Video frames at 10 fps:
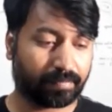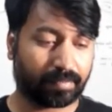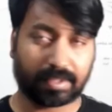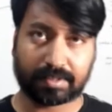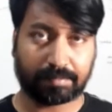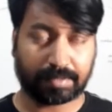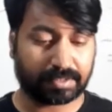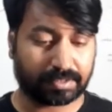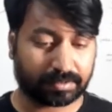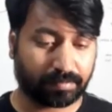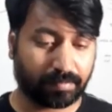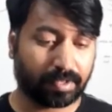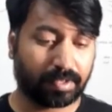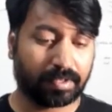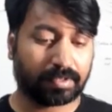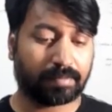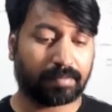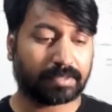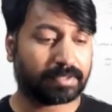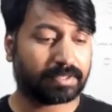That is the percentage. The
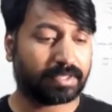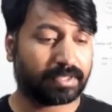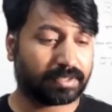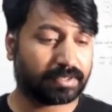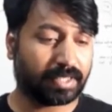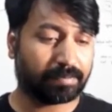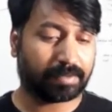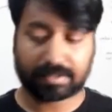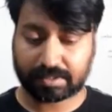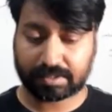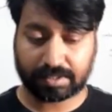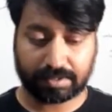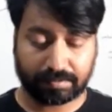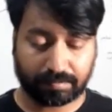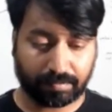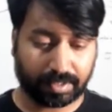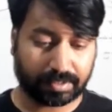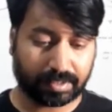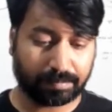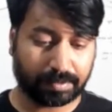mass percentage is 10% is given. That is the
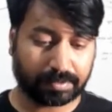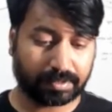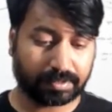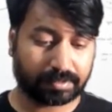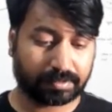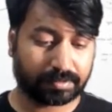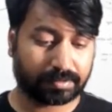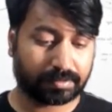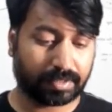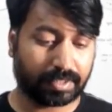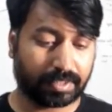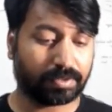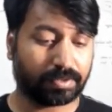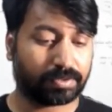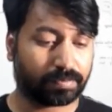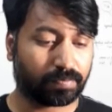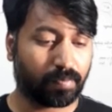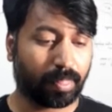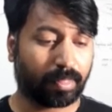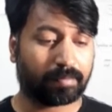10%. That equals to
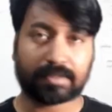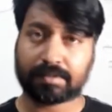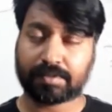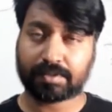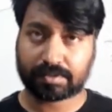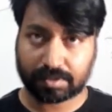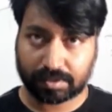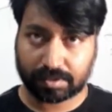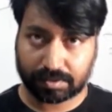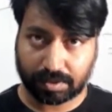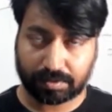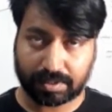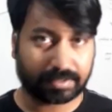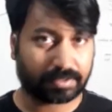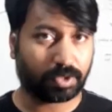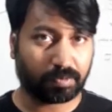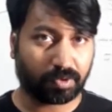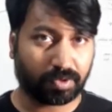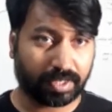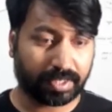mass of the solute, that is sodium
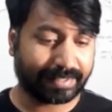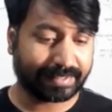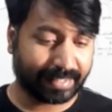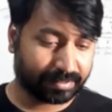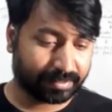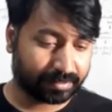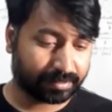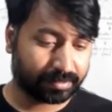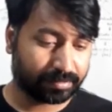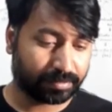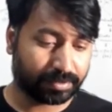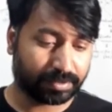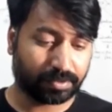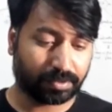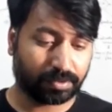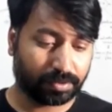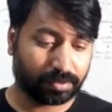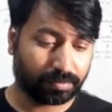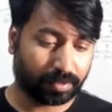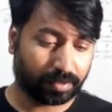chloride, it is x, which you don't
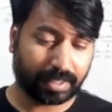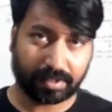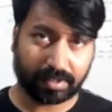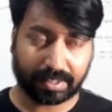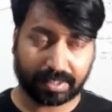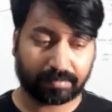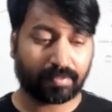know. We have to calculate that.